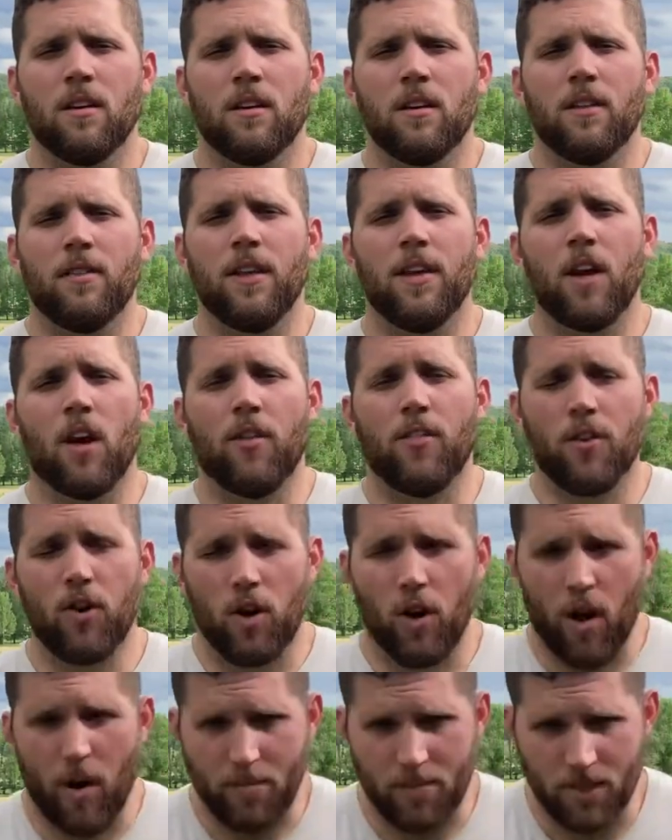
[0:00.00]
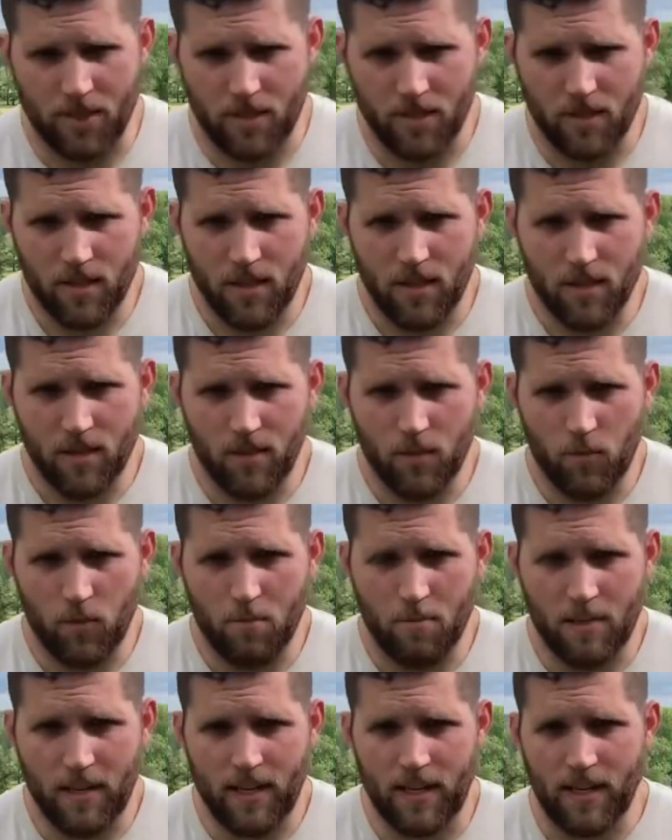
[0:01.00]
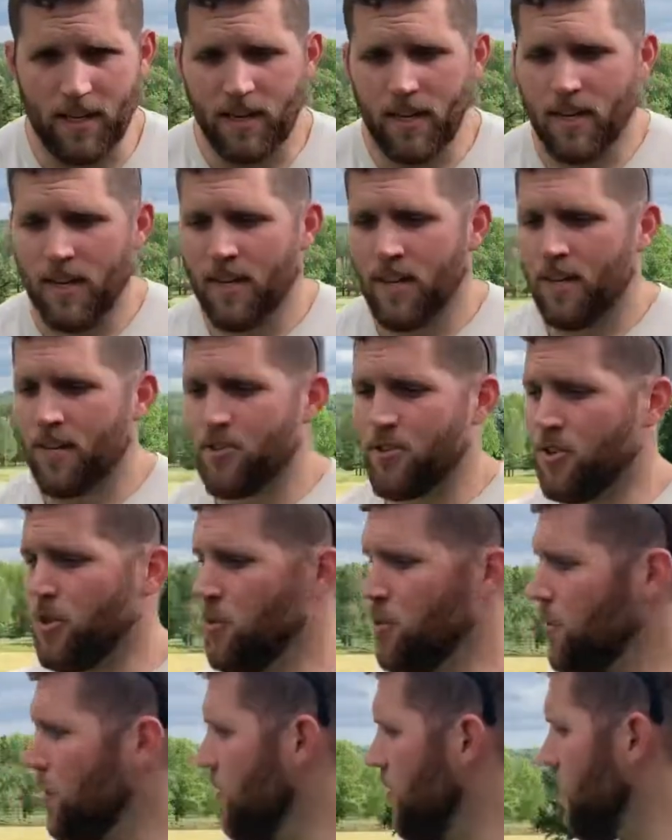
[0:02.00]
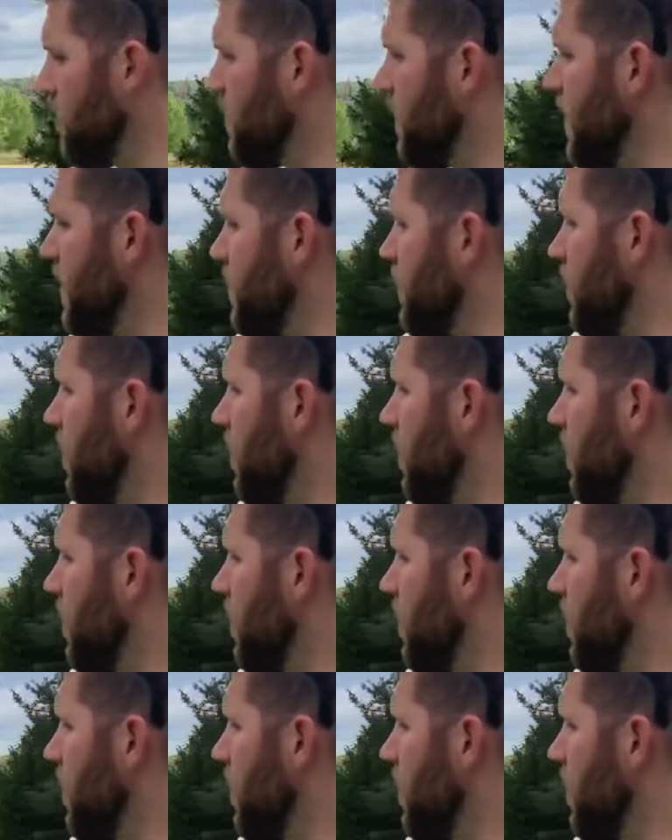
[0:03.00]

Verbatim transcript: The other option would be to fence